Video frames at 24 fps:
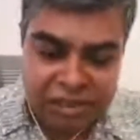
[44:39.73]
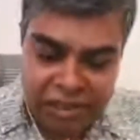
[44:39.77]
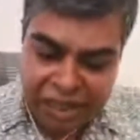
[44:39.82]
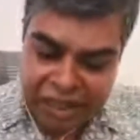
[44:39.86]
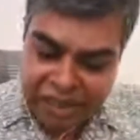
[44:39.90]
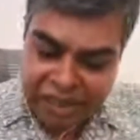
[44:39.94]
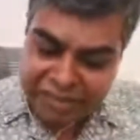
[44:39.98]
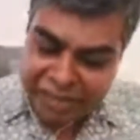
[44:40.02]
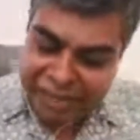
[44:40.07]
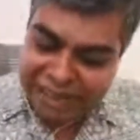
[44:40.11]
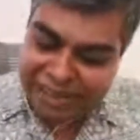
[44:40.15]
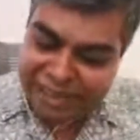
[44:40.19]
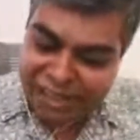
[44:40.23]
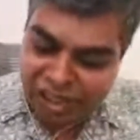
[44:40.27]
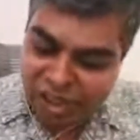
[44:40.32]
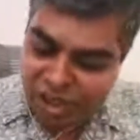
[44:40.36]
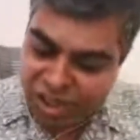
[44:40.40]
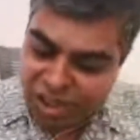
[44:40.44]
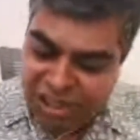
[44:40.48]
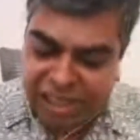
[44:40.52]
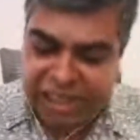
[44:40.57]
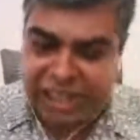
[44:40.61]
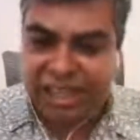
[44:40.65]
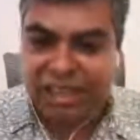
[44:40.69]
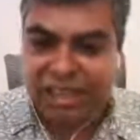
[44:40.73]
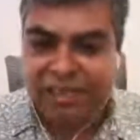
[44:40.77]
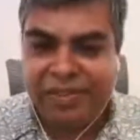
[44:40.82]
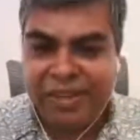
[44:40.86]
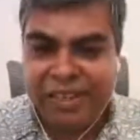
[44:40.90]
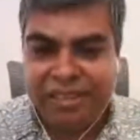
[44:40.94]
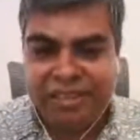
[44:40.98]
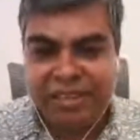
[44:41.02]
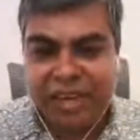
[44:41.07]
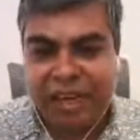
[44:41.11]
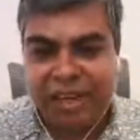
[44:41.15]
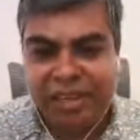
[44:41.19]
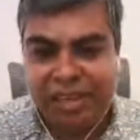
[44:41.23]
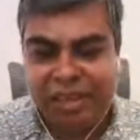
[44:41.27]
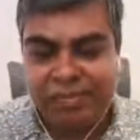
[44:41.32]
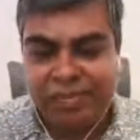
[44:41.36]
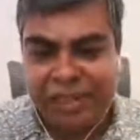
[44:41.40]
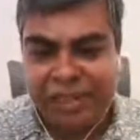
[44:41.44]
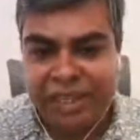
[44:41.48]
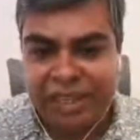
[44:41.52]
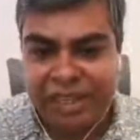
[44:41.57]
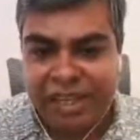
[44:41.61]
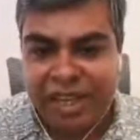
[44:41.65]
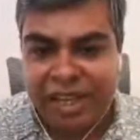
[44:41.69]
exactly on the day when Startup
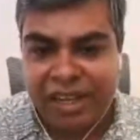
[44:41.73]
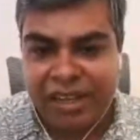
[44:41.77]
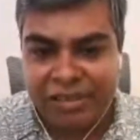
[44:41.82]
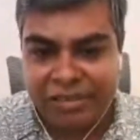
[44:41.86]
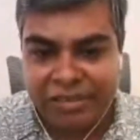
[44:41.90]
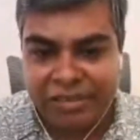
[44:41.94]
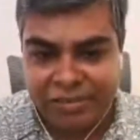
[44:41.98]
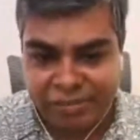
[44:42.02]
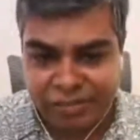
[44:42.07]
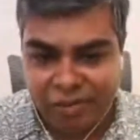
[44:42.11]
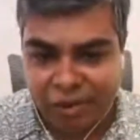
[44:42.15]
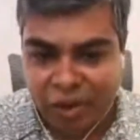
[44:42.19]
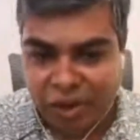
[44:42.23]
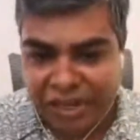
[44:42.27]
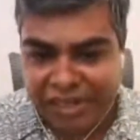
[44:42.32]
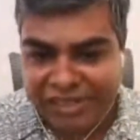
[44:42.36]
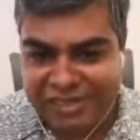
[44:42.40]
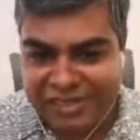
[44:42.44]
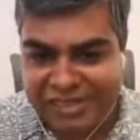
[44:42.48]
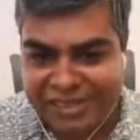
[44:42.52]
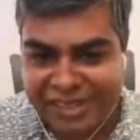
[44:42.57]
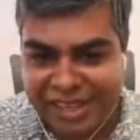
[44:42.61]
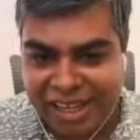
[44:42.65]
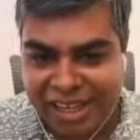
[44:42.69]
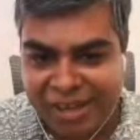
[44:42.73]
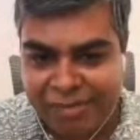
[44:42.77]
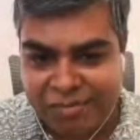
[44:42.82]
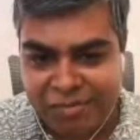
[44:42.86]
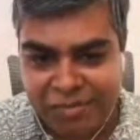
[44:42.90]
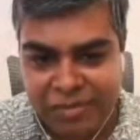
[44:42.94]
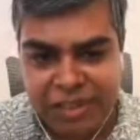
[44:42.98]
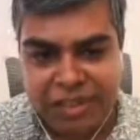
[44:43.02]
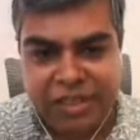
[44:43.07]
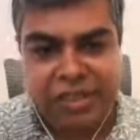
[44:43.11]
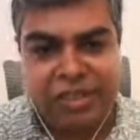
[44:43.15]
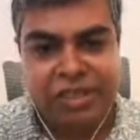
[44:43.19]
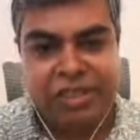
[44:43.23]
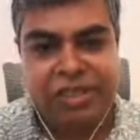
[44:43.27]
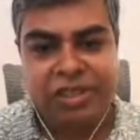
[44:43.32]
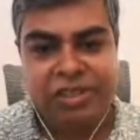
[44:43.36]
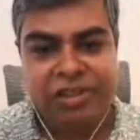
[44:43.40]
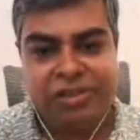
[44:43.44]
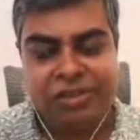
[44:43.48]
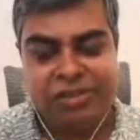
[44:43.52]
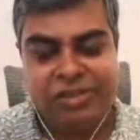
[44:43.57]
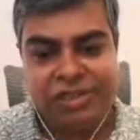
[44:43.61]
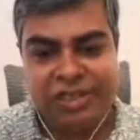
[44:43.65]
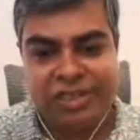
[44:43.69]
India policy came,
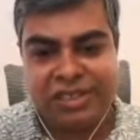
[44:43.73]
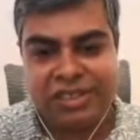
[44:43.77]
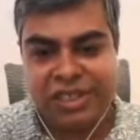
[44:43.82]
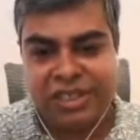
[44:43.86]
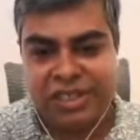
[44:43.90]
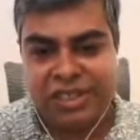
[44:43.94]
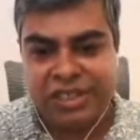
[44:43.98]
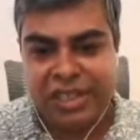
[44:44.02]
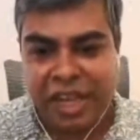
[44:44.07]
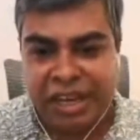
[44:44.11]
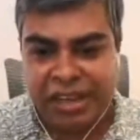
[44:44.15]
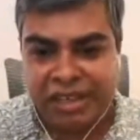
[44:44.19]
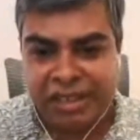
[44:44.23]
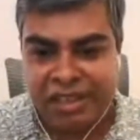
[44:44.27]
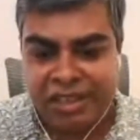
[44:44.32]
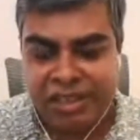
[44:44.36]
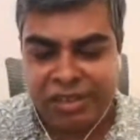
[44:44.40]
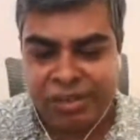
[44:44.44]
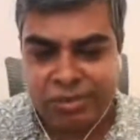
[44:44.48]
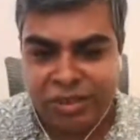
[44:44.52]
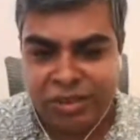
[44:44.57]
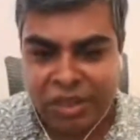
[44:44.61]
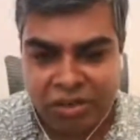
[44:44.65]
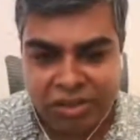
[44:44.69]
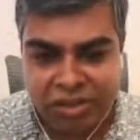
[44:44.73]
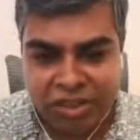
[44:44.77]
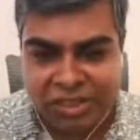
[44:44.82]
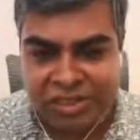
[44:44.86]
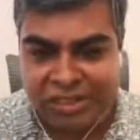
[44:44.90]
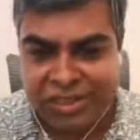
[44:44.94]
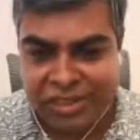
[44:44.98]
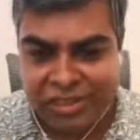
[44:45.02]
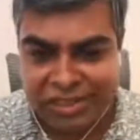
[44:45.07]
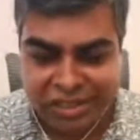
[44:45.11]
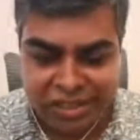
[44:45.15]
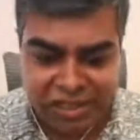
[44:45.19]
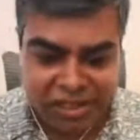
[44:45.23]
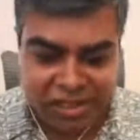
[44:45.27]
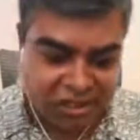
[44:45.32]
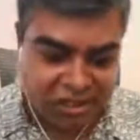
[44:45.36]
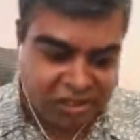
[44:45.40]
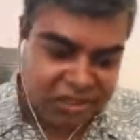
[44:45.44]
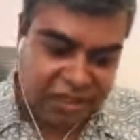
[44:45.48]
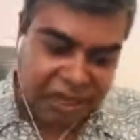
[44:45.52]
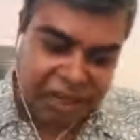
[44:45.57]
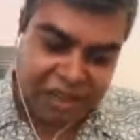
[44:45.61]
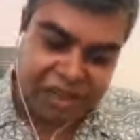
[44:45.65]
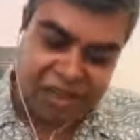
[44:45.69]
16 January 2016.
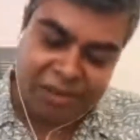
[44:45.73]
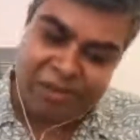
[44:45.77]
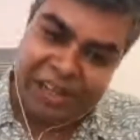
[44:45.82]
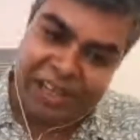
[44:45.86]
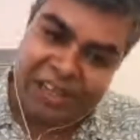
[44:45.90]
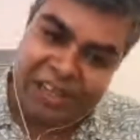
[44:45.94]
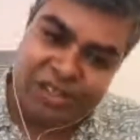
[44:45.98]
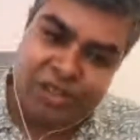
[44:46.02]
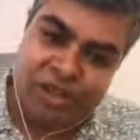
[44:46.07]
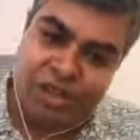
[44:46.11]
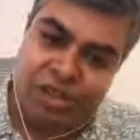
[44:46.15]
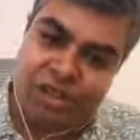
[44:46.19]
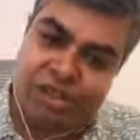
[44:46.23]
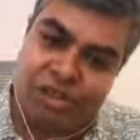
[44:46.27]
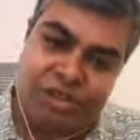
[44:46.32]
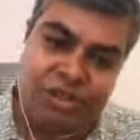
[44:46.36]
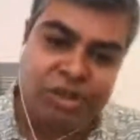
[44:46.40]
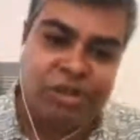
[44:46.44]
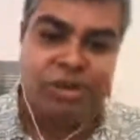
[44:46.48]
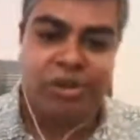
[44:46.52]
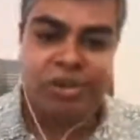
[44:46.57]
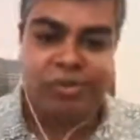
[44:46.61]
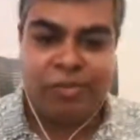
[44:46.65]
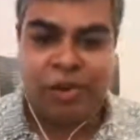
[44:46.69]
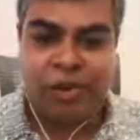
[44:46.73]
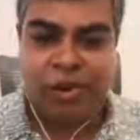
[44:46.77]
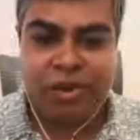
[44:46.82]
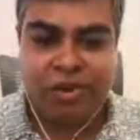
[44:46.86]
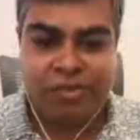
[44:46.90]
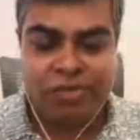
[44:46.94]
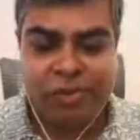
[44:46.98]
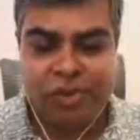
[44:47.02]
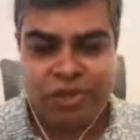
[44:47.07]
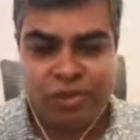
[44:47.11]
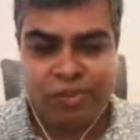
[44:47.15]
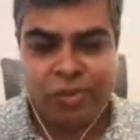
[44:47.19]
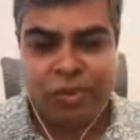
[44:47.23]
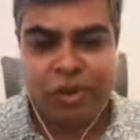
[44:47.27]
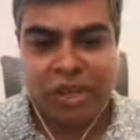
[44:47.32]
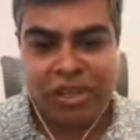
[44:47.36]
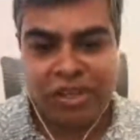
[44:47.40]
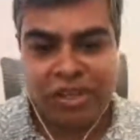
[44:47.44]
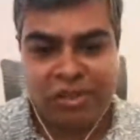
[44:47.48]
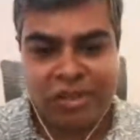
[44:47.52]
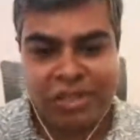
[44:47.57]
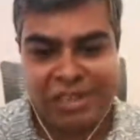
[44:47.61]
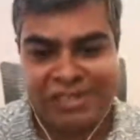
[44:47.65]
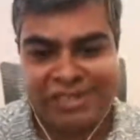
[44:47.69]
Startup Lanes also was
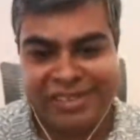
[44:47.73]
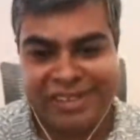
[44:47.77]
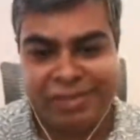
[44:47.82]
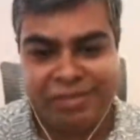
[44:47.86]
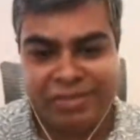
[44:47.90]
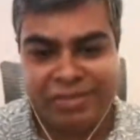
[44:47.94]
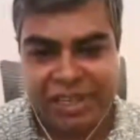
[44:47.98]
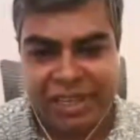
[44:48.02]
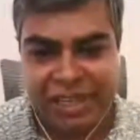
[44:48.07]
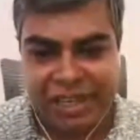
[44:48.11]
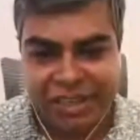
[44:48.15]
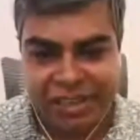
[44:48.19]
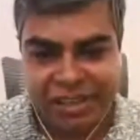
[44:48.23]
born on the same day.